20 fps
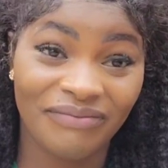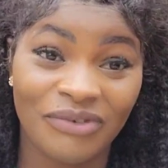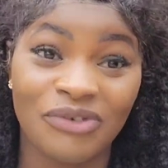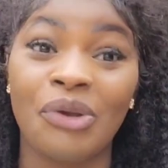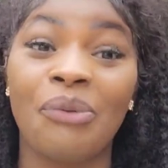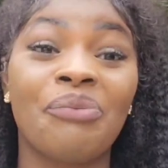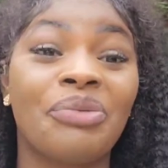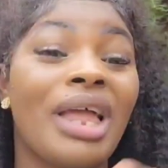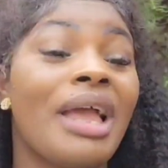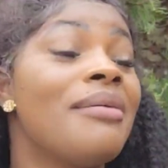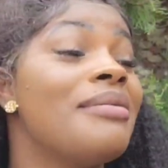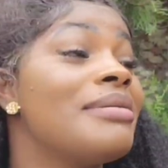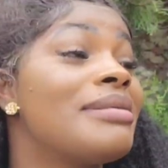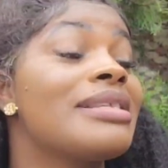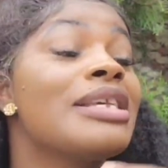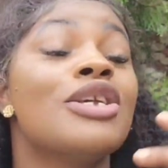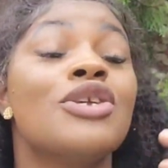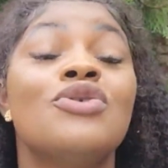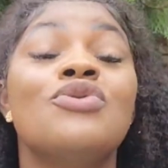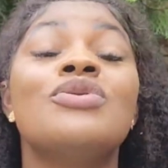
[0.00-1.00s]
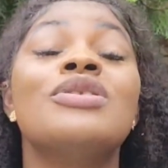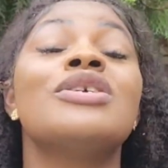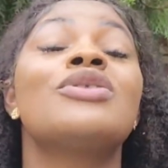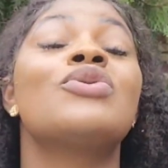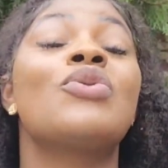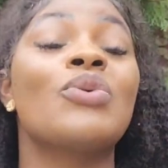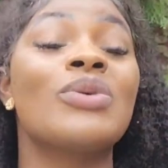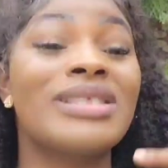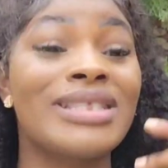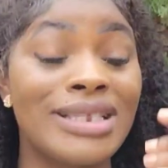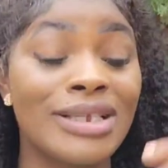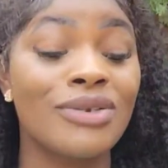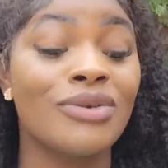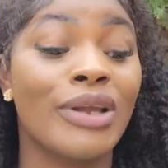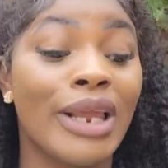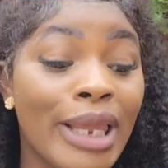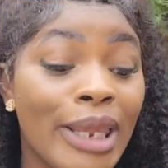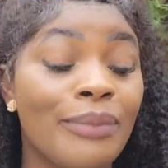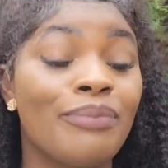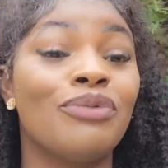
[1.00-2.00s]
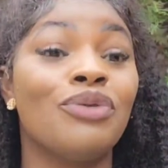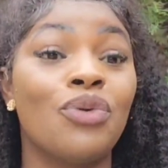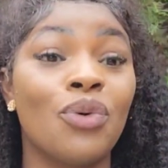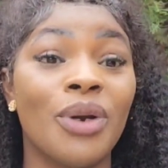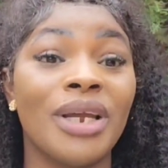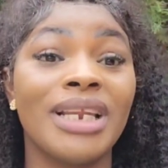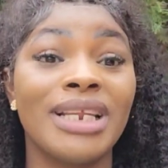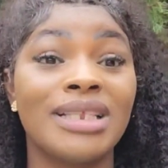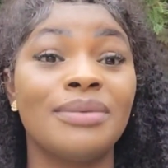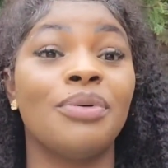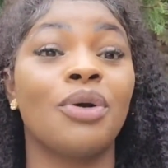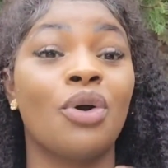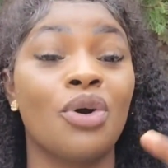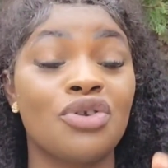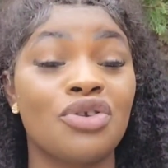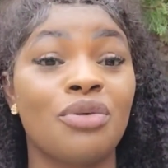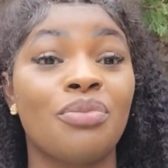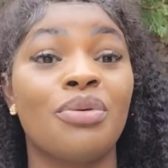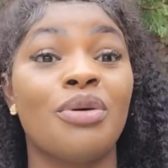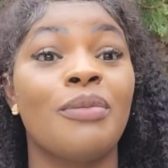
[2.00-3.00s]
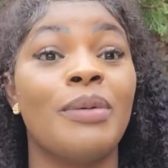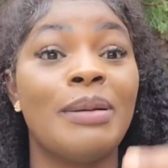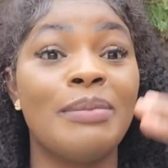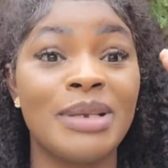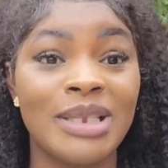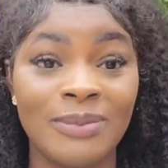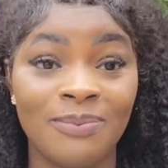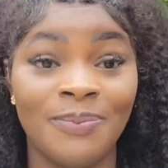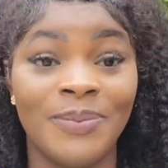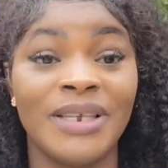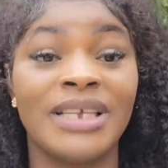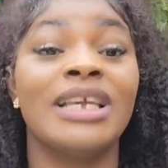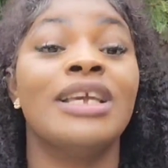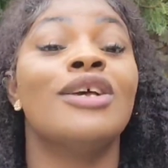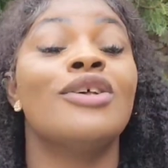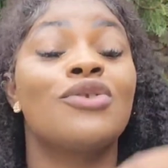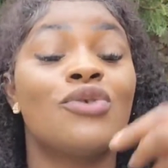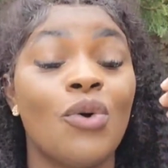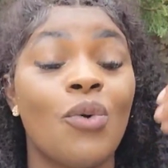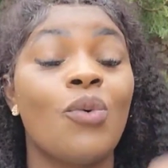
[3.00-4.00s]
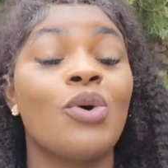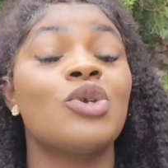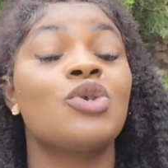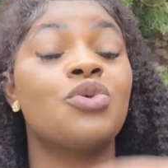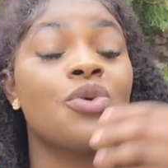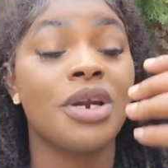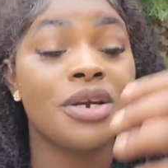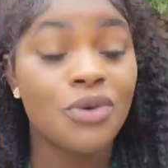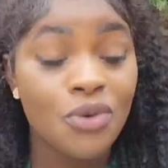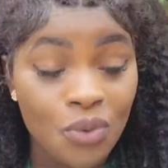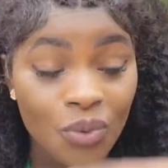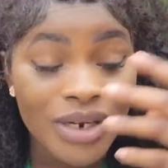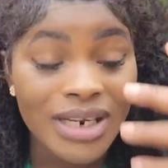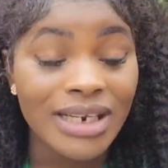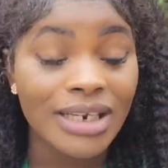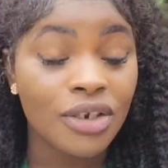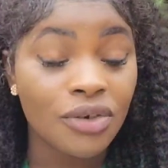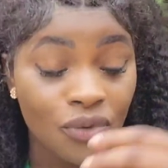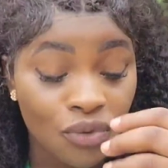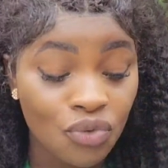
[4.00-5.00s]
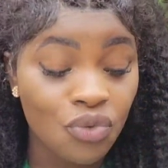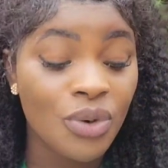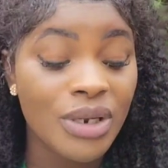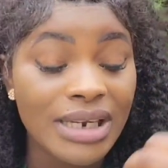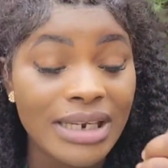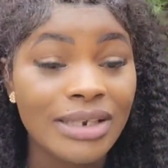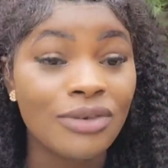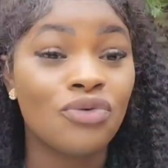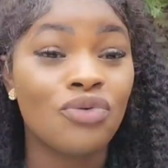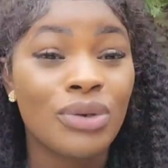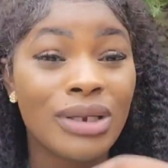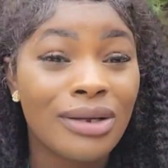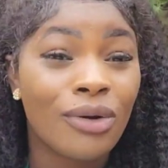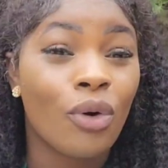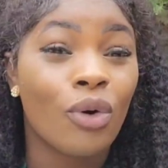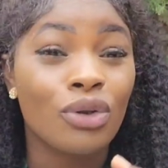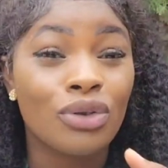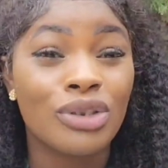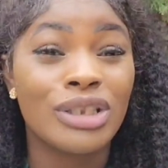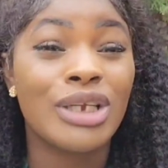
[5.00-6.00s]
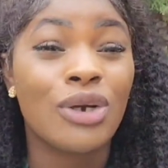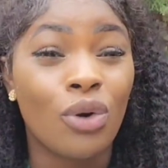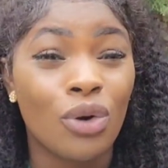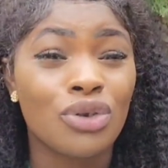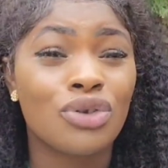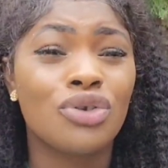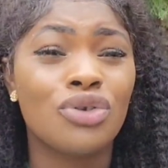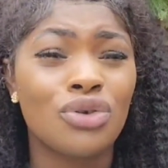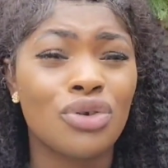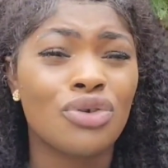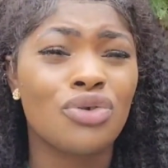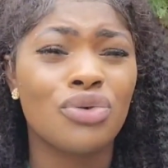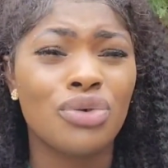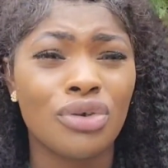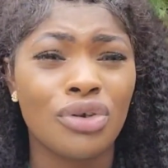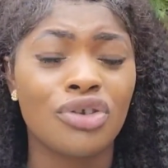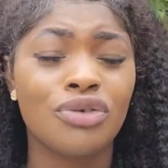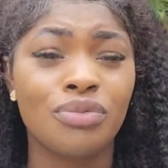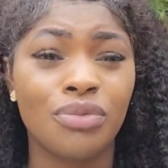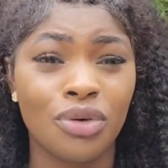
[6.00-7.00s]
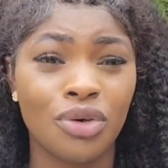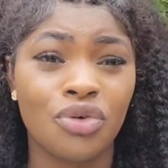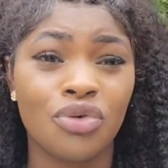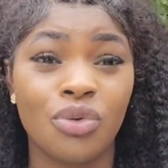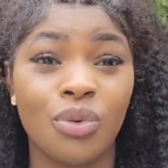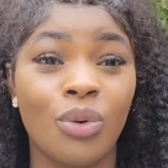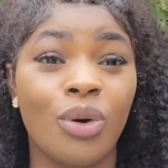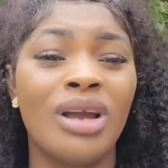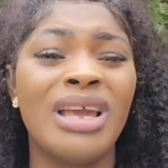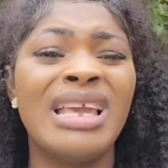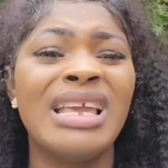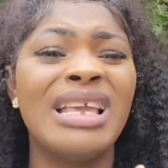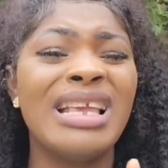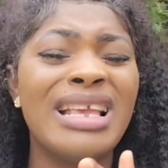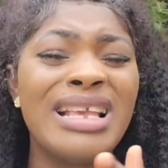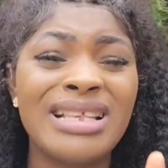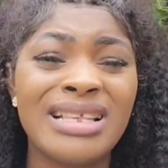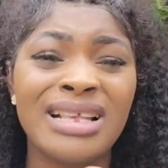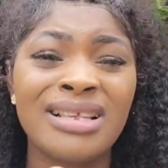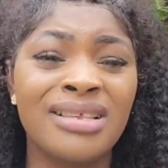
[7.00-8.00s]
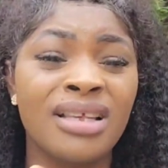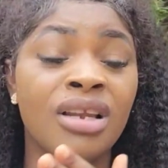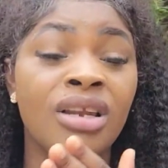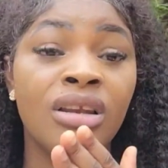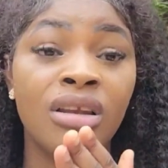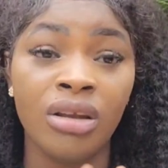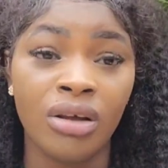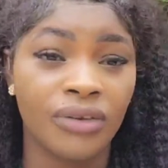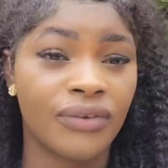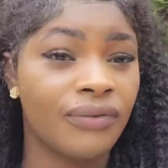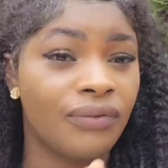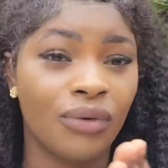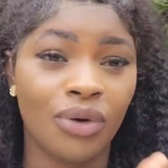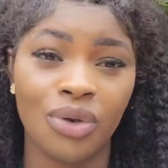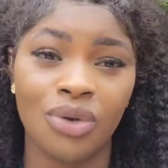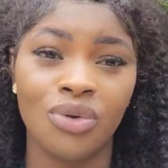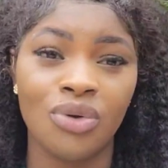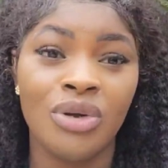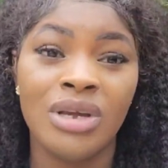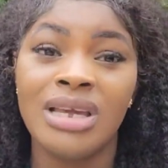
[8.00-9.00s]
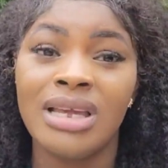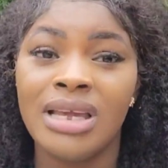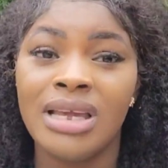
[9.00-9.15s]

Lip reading: Sometimes you need to still keep doing it because your problem is big. So once you are doing it, the continuous doing of spiritual work eases a lot for you.